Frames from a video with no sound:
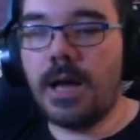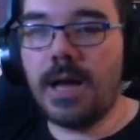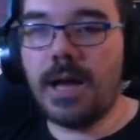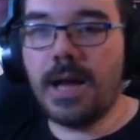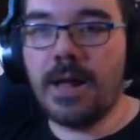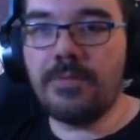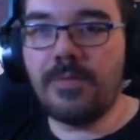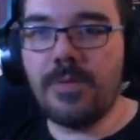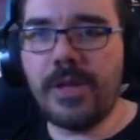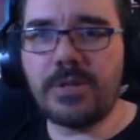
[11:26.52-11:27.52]

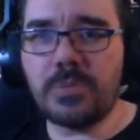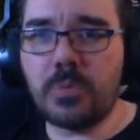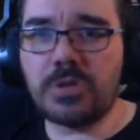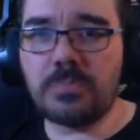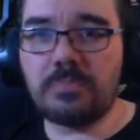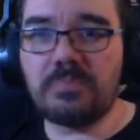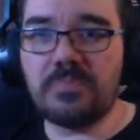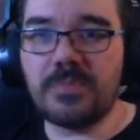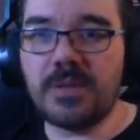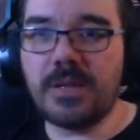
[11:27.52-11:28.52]
And this is
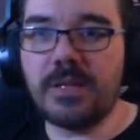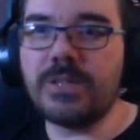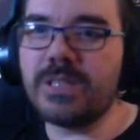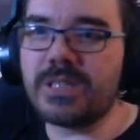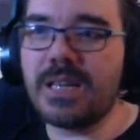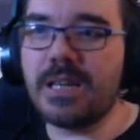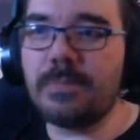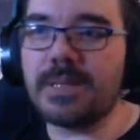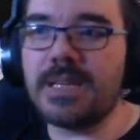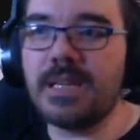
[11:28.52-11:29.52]
a little
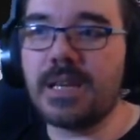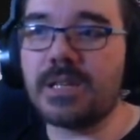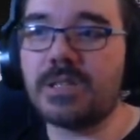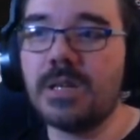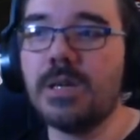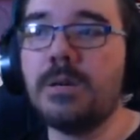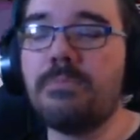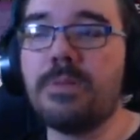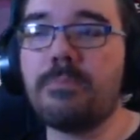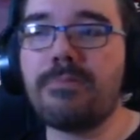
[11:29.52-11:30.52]
bit tedious,
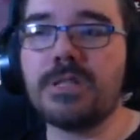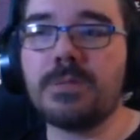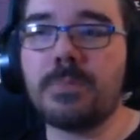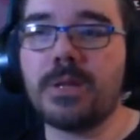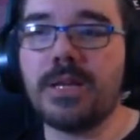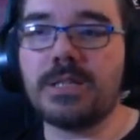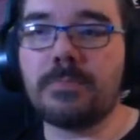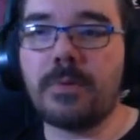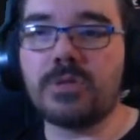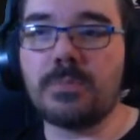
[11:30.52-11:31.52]
but the principle is
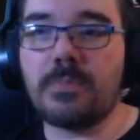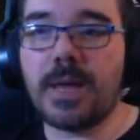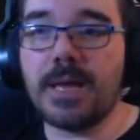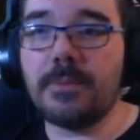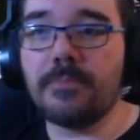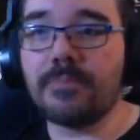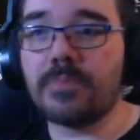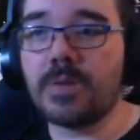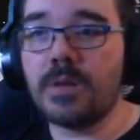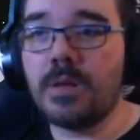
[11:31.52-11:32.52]
supposed to be
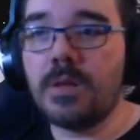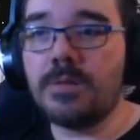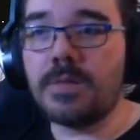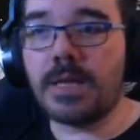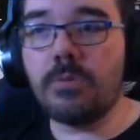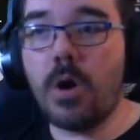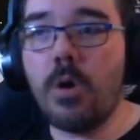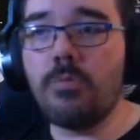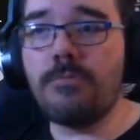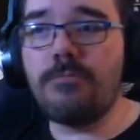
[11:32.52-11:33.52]
that you
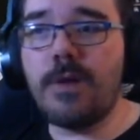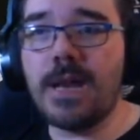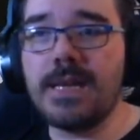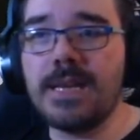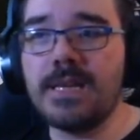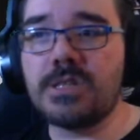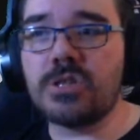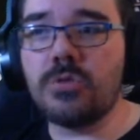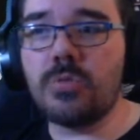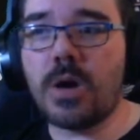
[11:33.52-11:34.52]
only really need
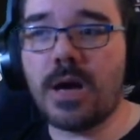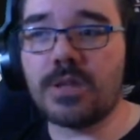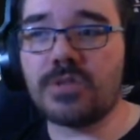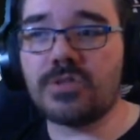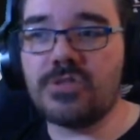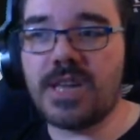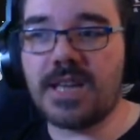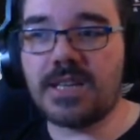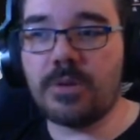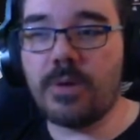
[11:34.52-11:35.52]
2 hearts to get
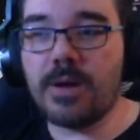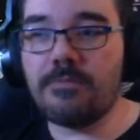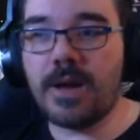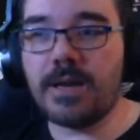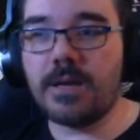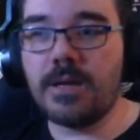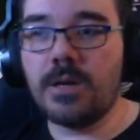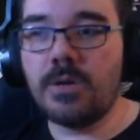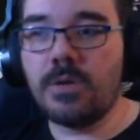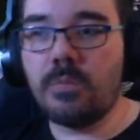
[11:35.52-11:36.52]
anywhere, right?
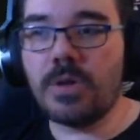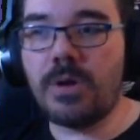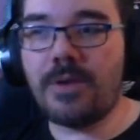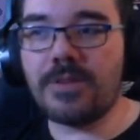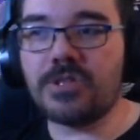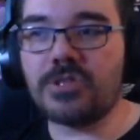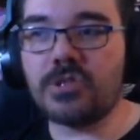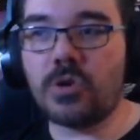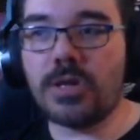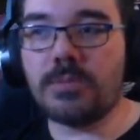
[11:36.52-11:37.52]
When you have these
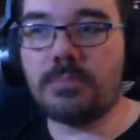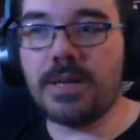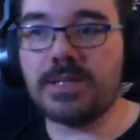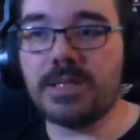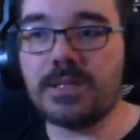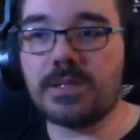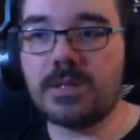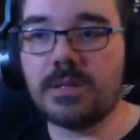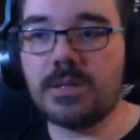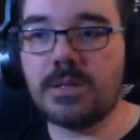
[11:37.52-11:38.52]
solid places.
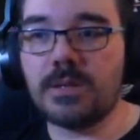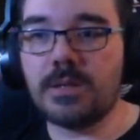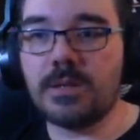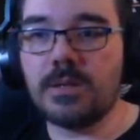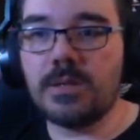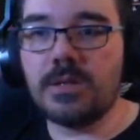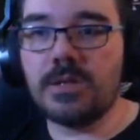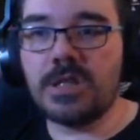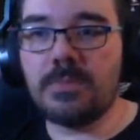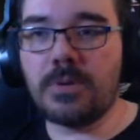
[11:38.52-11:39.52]

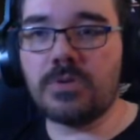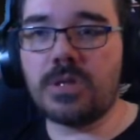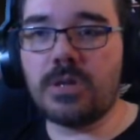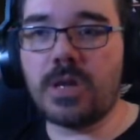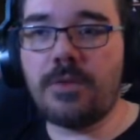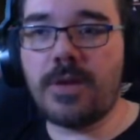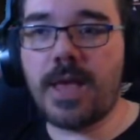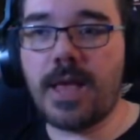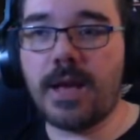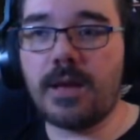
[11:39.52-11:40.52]
You're supposed to look over here.